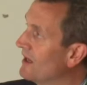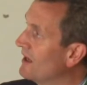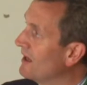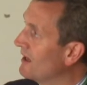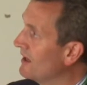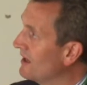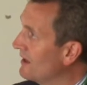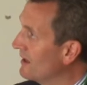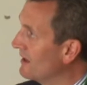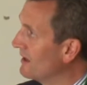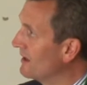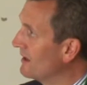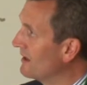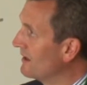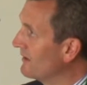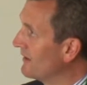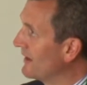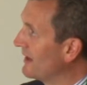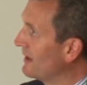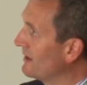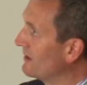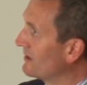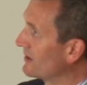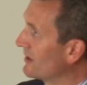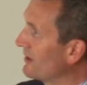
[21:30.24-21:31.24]

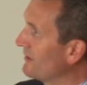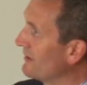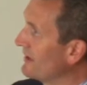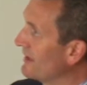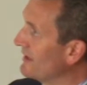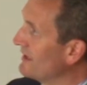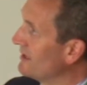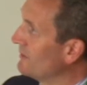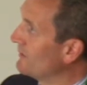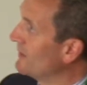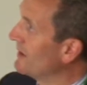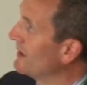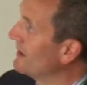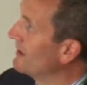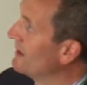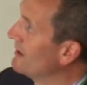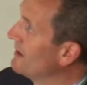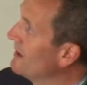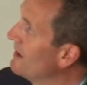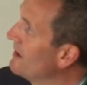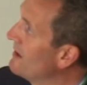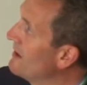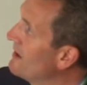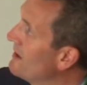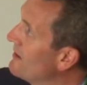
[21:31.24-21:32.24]
they aren't going anywhere.
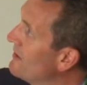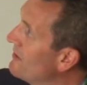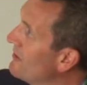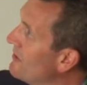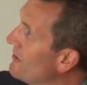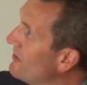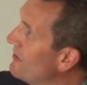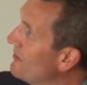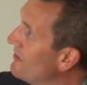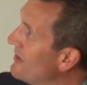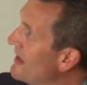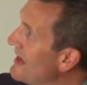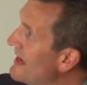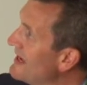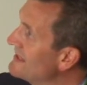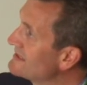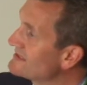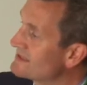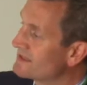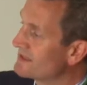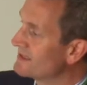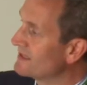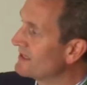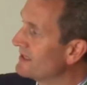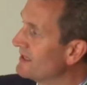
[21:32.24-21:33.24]

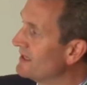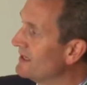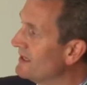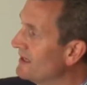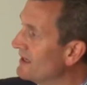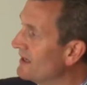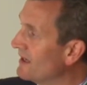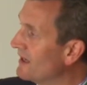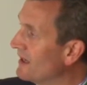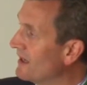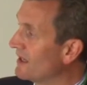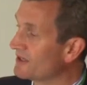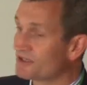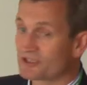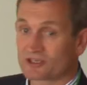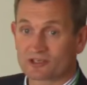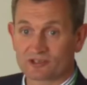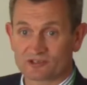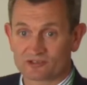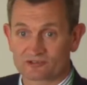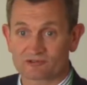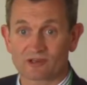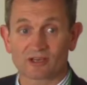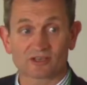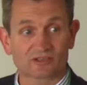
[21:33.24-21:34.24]
There's the under
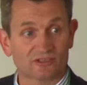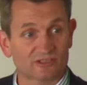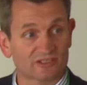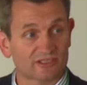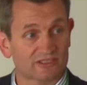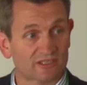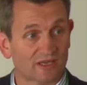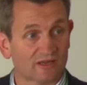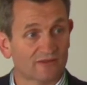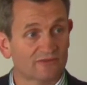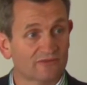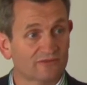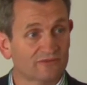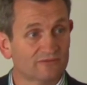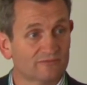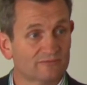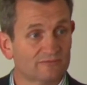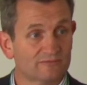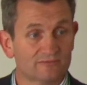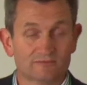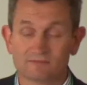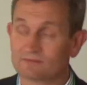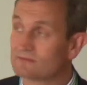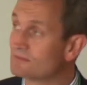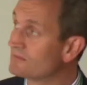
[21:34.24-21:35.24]
construction stuff
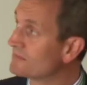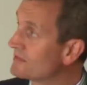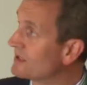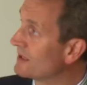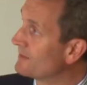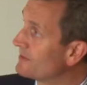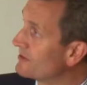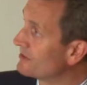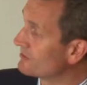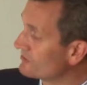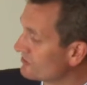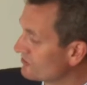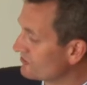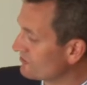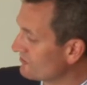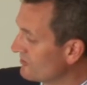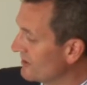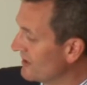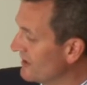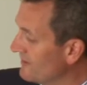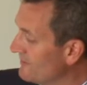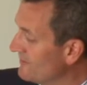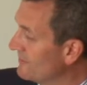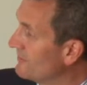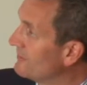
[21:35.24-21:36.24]
coming on
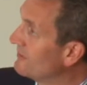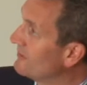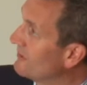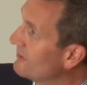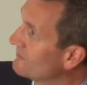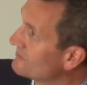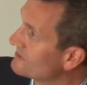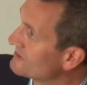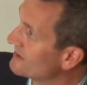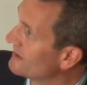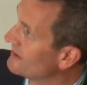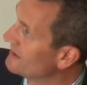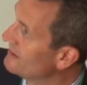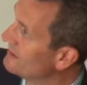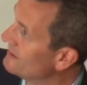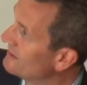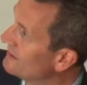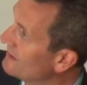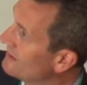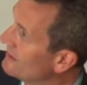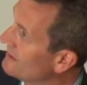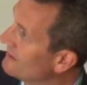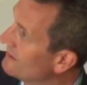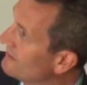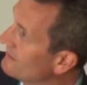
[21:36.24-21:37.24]
stream, obviously,
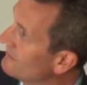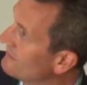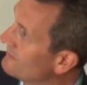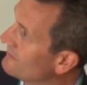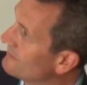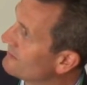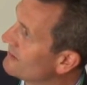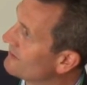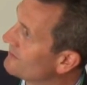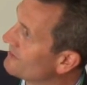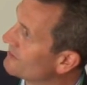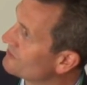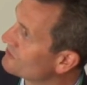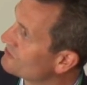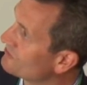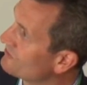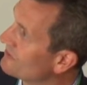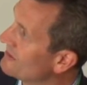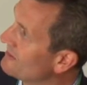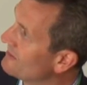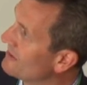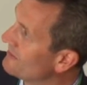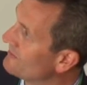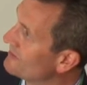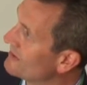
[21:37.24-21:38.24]
coming on
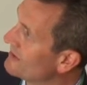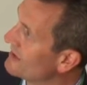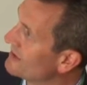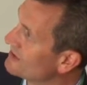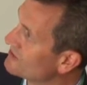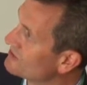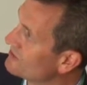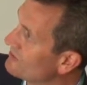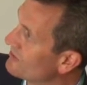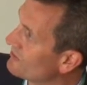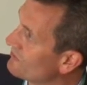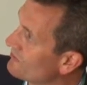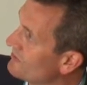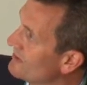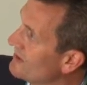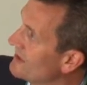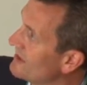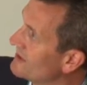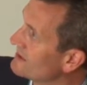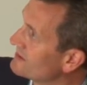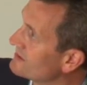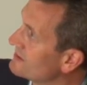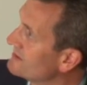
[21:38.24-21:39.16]
stream over the next 2 or 3 years